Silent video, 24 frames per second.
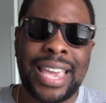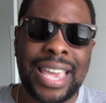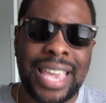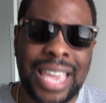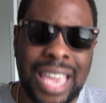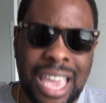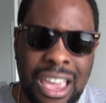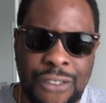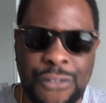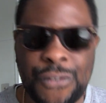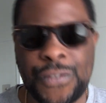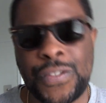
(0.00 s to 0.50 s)

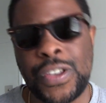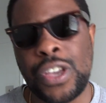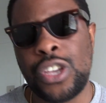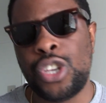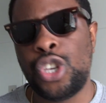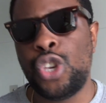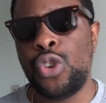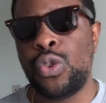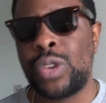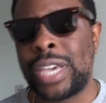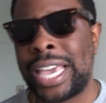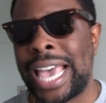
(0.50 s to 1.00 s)
If
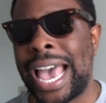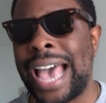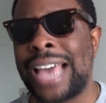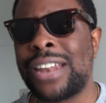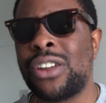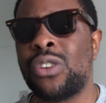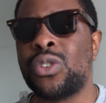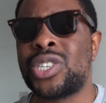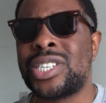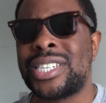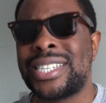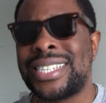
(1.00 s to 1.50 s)
you
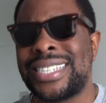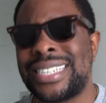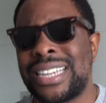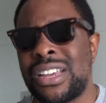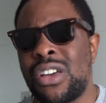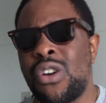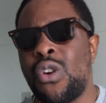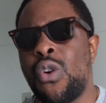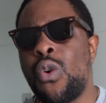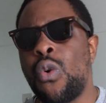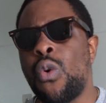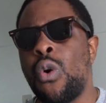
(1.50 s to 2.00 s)
cannot
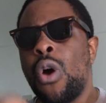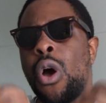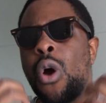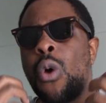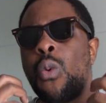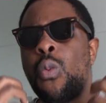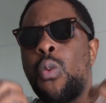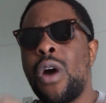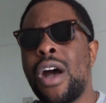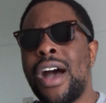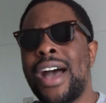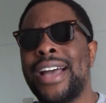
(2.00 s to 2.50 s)
still
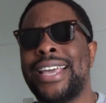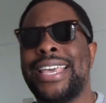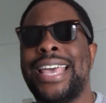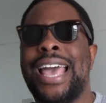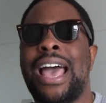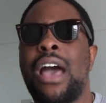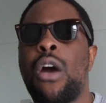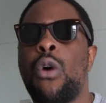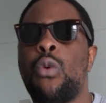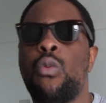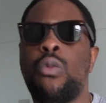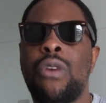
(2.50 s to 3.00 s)
work
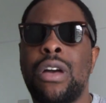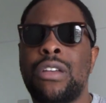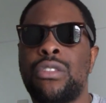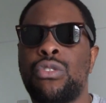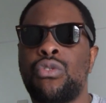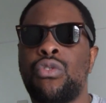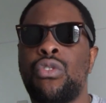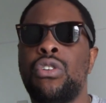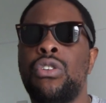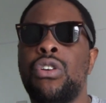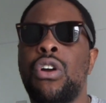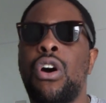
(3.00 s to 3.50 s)
out whether
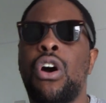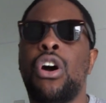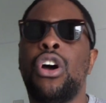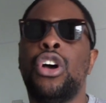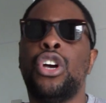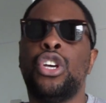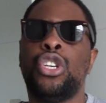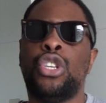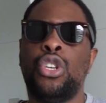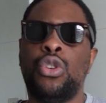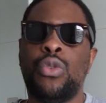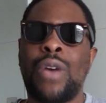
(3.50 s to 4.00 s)
or not
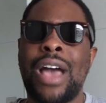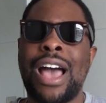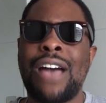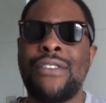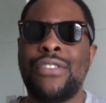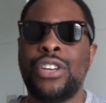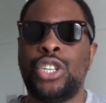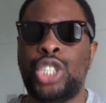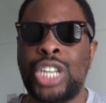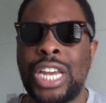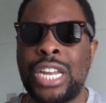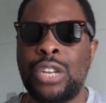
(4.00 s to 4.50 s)
you have
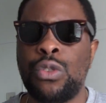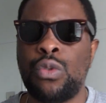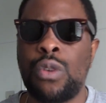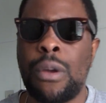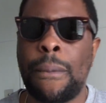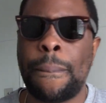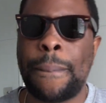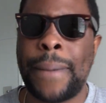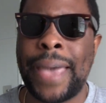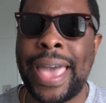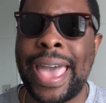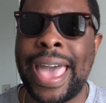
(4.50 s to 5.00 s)
a
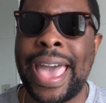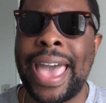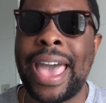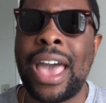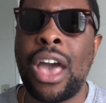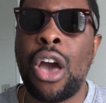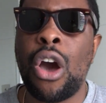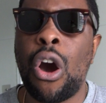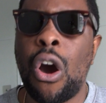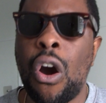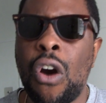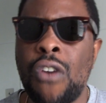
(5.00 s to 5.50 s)
genuine pair
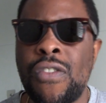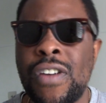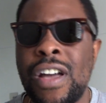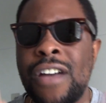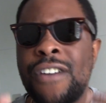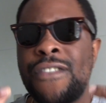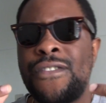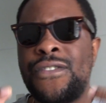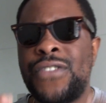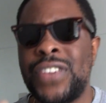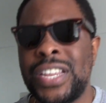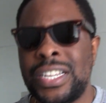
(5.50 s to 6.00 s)
of
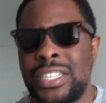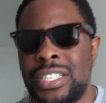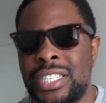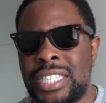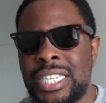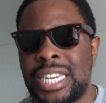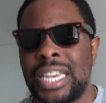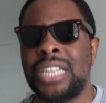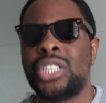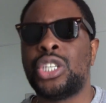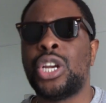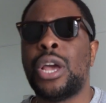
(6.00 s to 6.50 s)

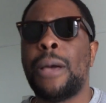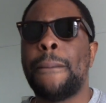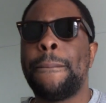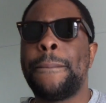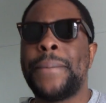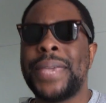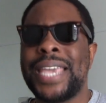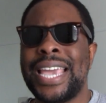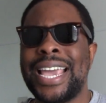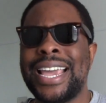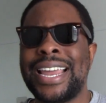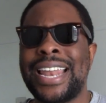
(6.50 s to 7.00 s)
vintage
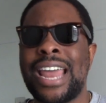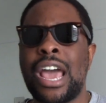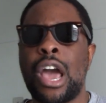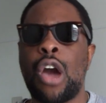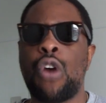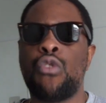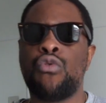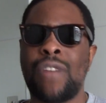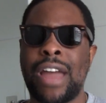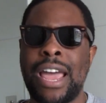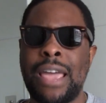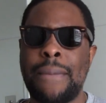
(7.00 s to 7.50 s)

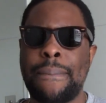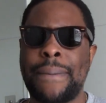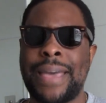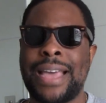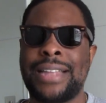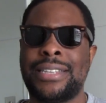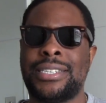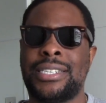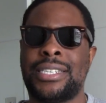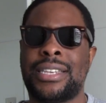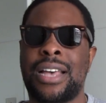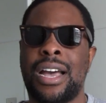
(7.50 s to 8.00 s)
BNL
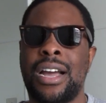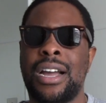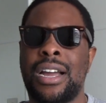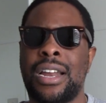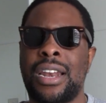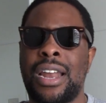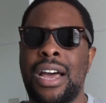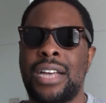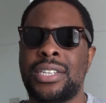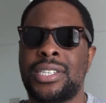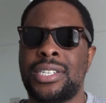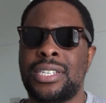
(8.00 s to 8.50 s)
Ray-Ban
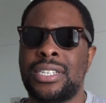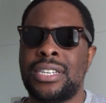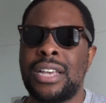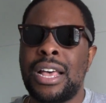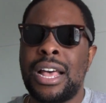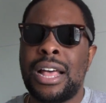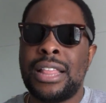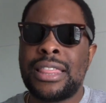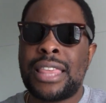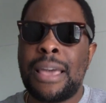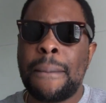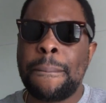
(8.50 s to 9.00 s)
sunglasses,
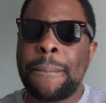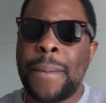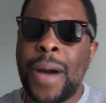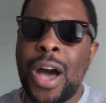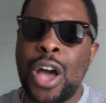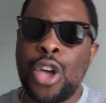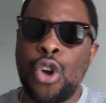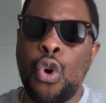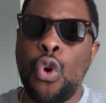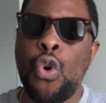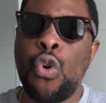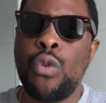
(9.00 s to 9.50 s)
then
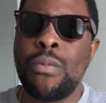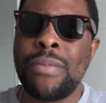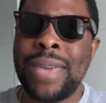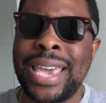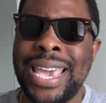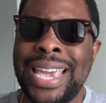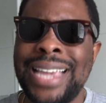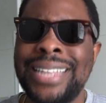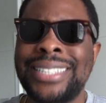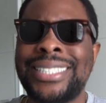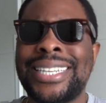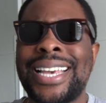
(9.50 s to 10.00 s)
by all
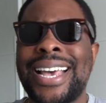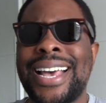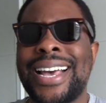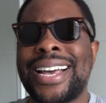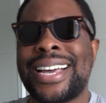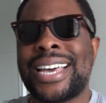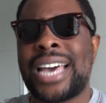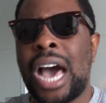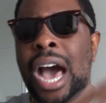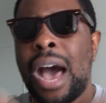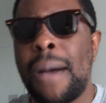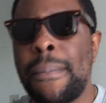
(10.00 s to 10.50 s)
means,
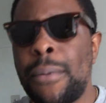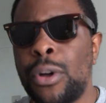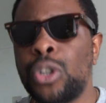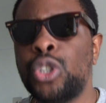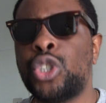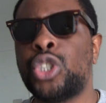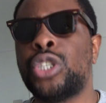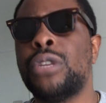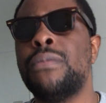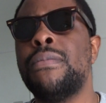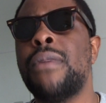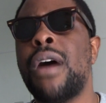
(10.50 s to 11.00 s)
come
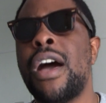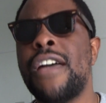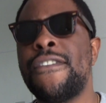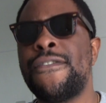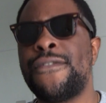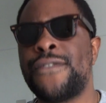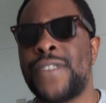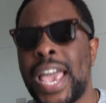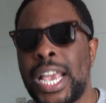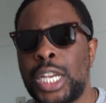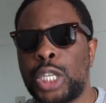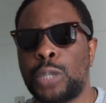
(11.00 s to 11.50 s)
onto my
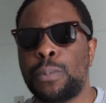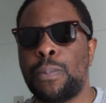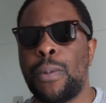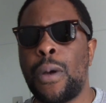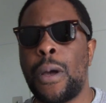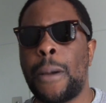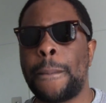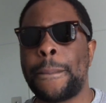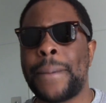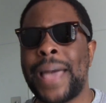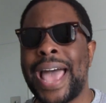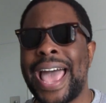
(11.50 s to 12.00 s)

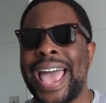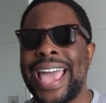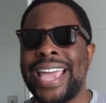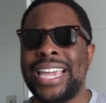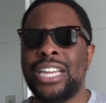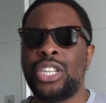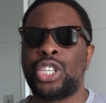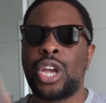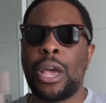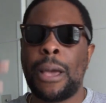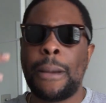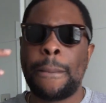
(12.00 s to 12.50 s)
Facebook
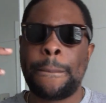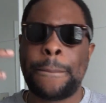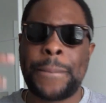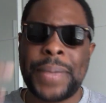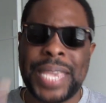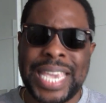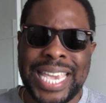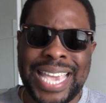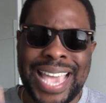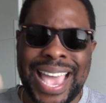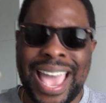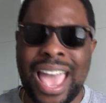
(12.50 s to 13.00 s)
page,
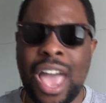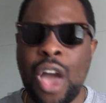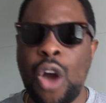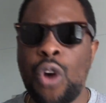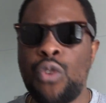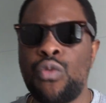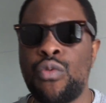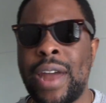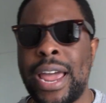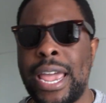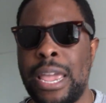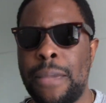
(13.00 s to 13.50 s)

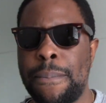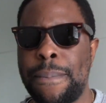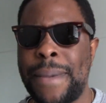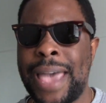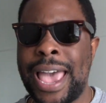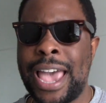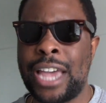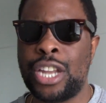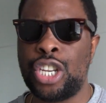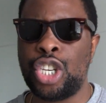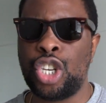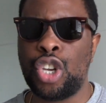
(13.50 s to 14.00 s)

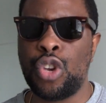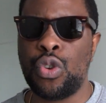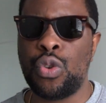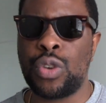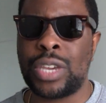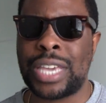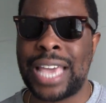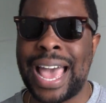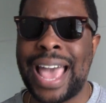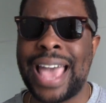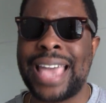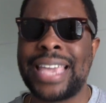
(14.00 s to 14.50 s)

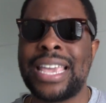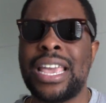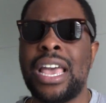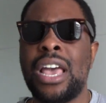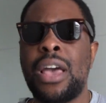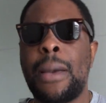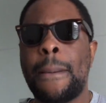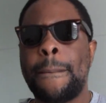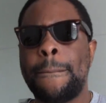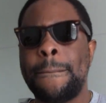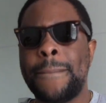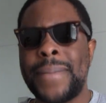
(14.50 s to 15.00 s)
BLRayBanUK,
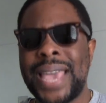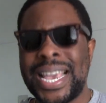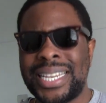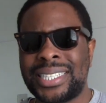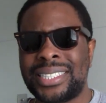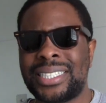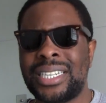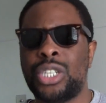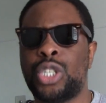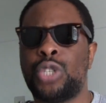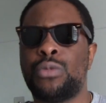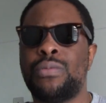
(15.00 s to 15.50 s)

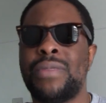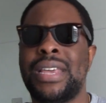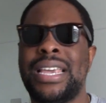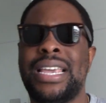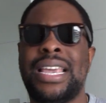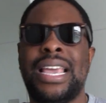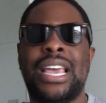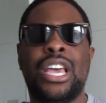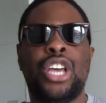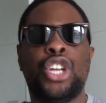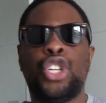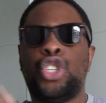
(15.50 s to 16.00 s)
message
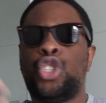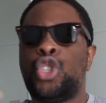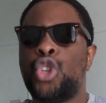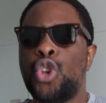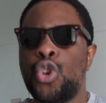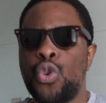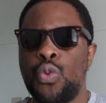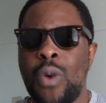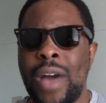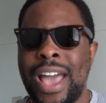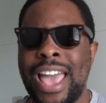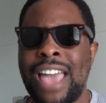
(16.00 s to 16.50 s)
me.
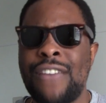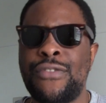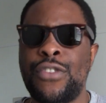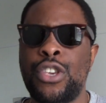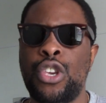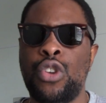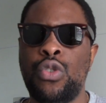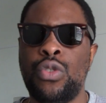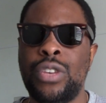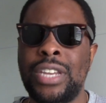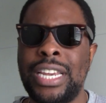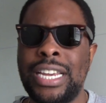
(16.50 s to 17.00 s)
Do whatever
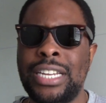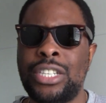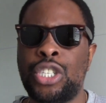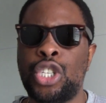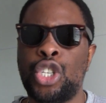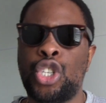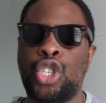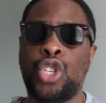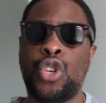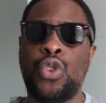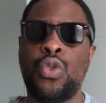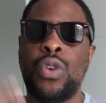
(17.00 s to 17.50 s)
you need to
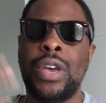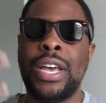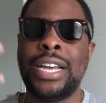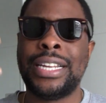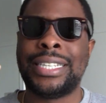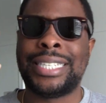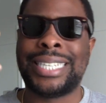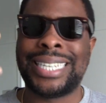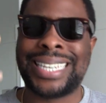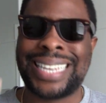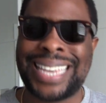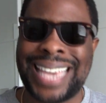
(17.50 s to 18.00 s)
do
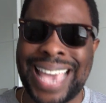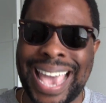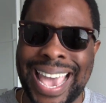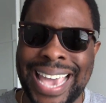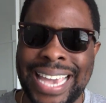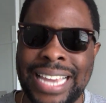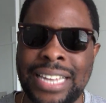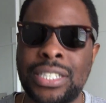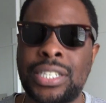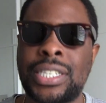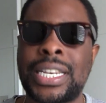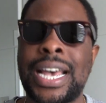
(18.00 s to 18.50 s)
to get
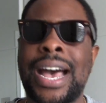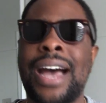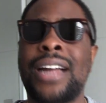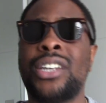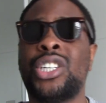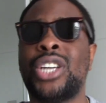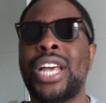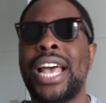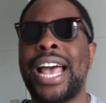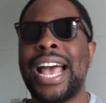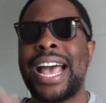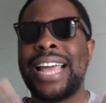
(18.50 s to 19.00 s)
in
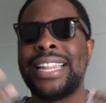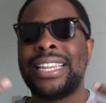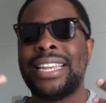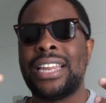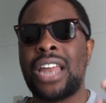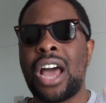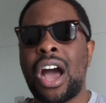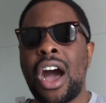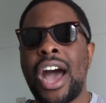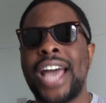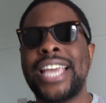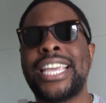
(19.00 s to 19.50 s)
touch, and
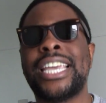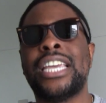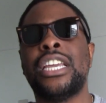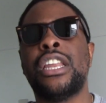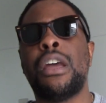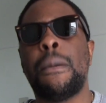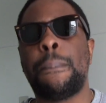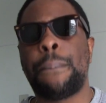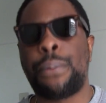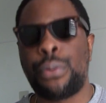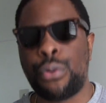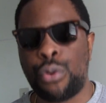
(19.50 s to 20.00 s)
then I can
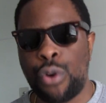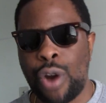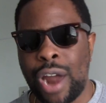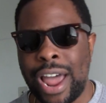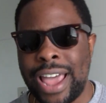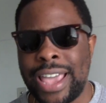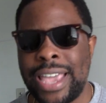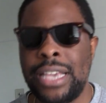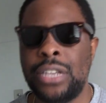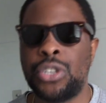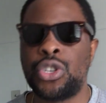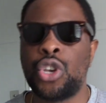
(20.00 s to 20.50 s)

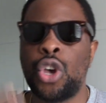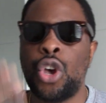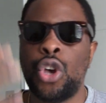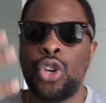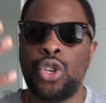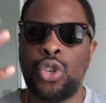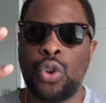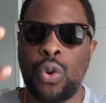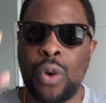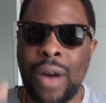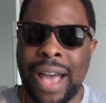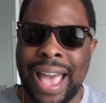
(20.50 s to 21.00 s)
appraise
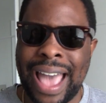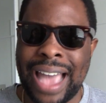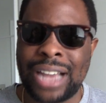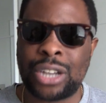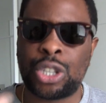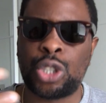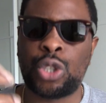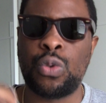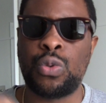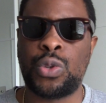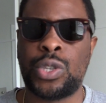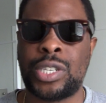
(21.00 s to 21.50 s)
your
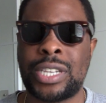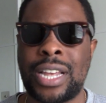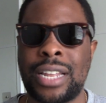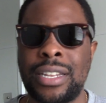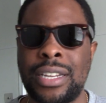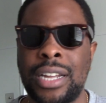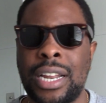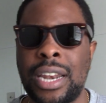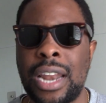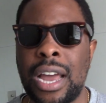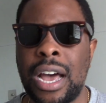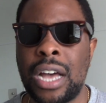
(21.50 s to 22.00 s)
actual
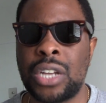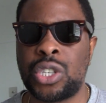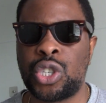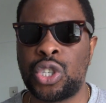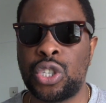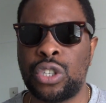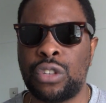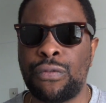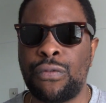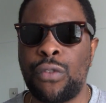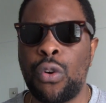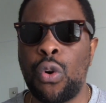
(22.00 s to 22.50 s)

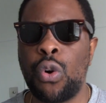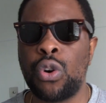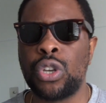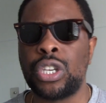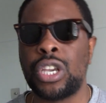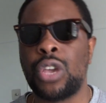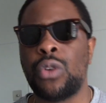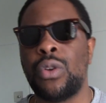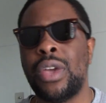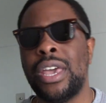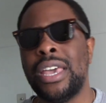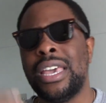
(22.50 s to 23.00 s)
sunglasses for
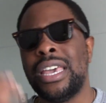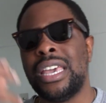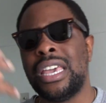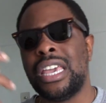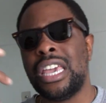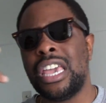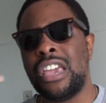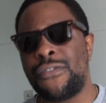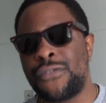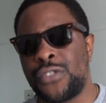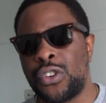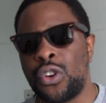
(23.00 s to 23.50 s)
you.
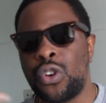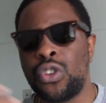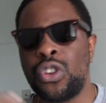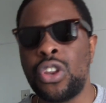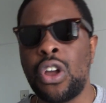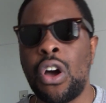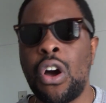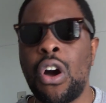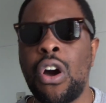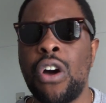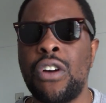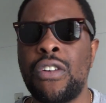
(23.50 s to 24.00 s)
If you're
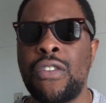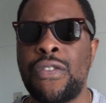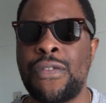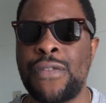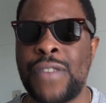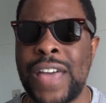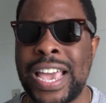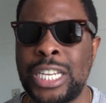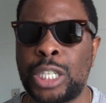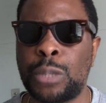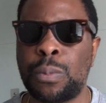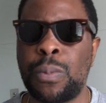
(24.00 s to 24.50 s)
not on
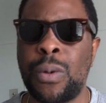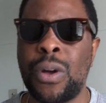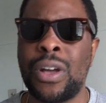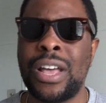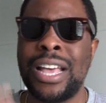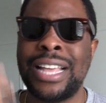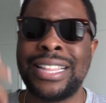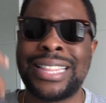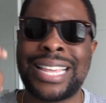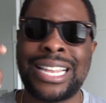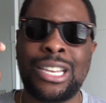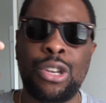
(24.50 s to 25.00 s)
Facebook,
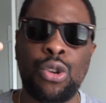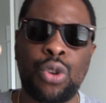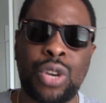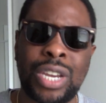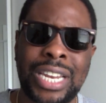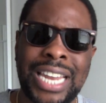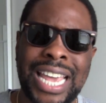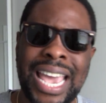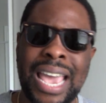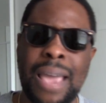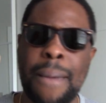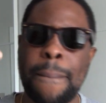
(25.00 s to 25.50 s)
then you can
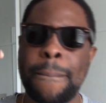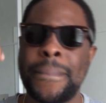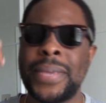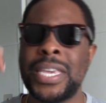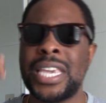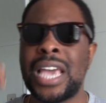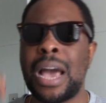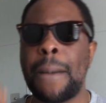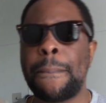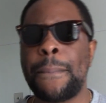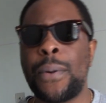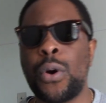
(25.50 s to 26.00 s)
hit
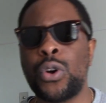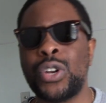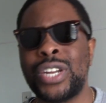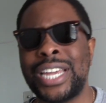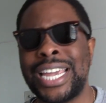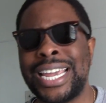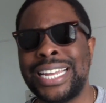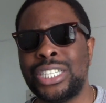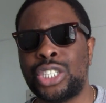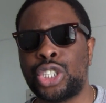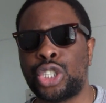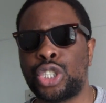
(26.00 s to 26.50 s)
me up on
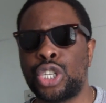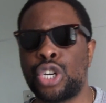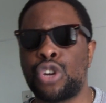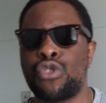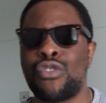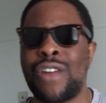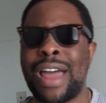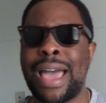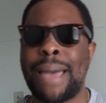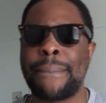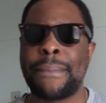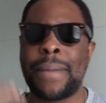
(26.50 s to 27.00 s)

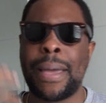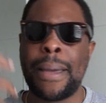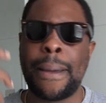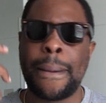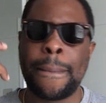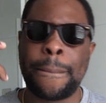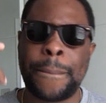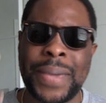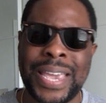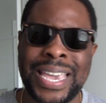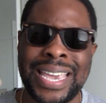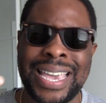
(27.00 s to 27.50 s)
Instagram,
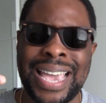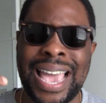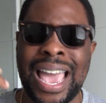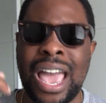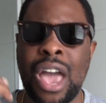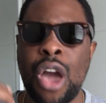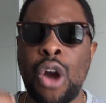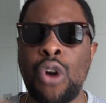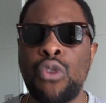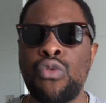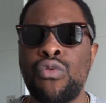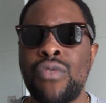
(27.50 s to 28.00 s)

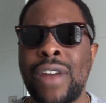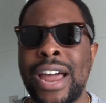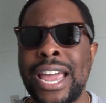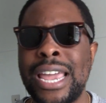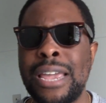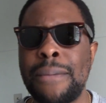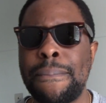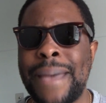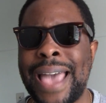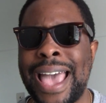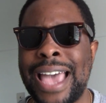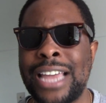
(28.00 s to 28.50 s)

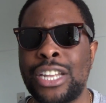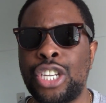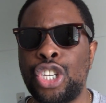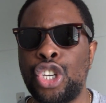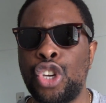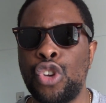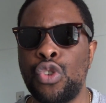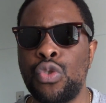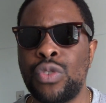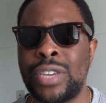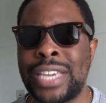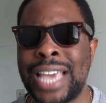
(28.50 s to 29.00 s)

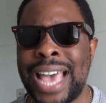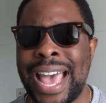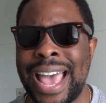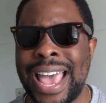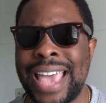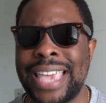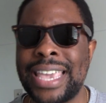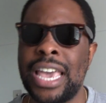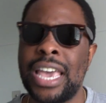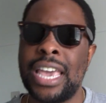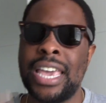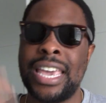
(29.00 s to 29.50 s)

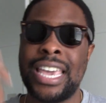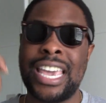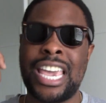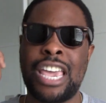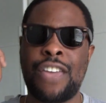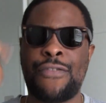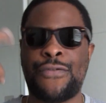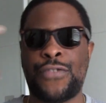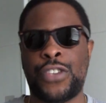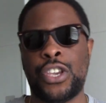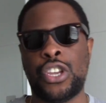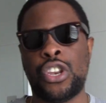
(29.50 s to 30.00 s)
BLRayBanUK.
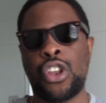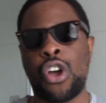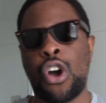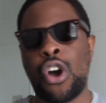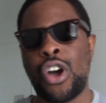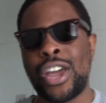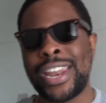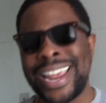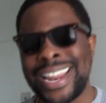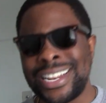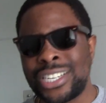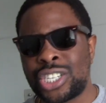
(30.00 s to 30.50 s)
If you're not
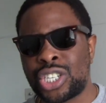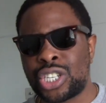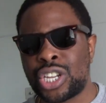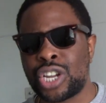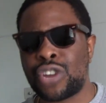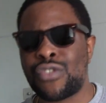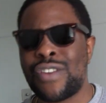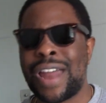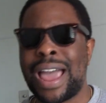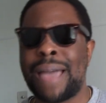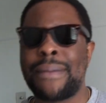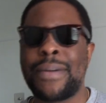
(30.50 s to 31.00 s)
on
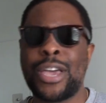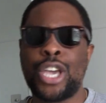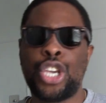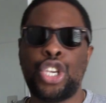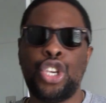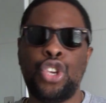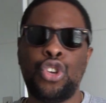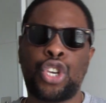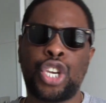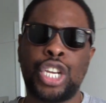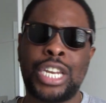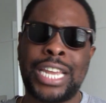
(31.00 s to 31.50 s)
Instagram,
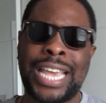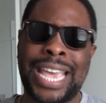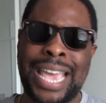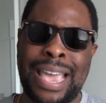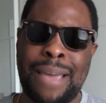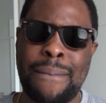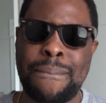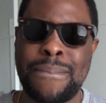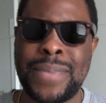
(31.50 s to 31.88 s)
you can hit